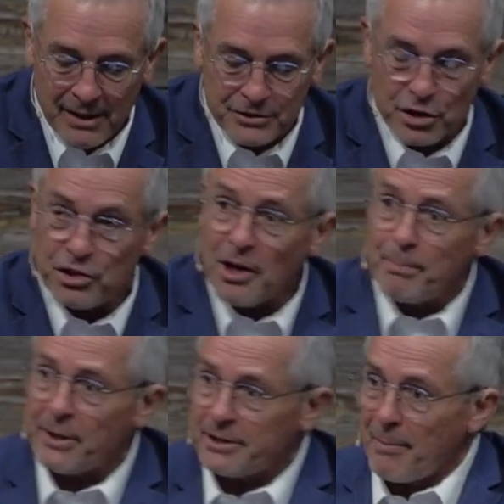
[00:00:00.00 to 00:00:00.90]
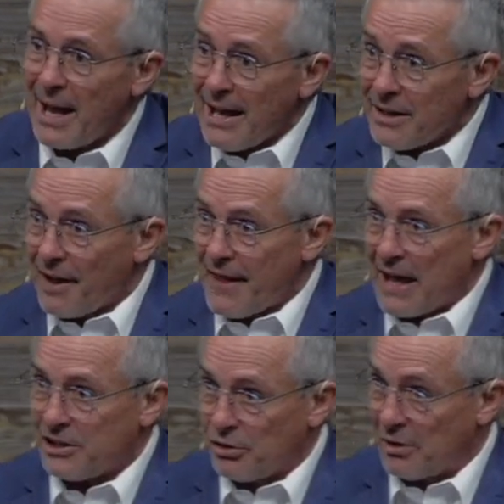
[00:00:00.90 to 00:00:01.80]
So you can put a demand on
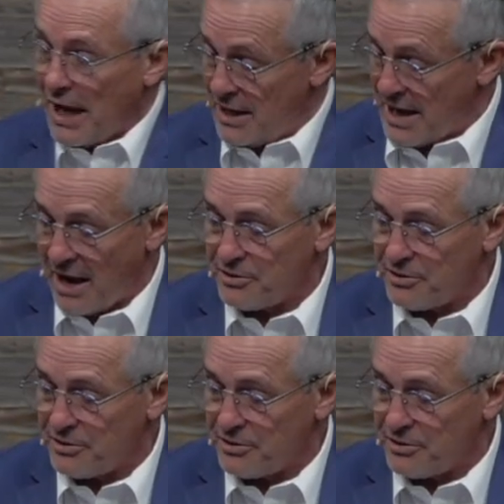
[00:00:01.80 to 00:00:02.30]
that you now,